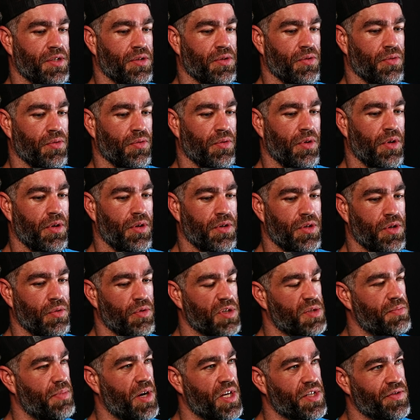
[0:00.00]
to do
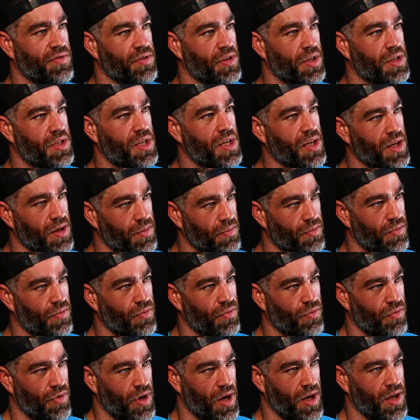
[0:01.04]
what's best for the team,
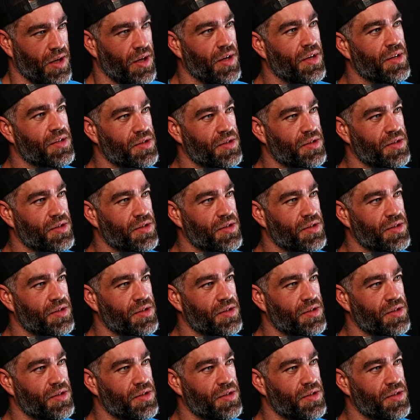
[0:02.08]
right?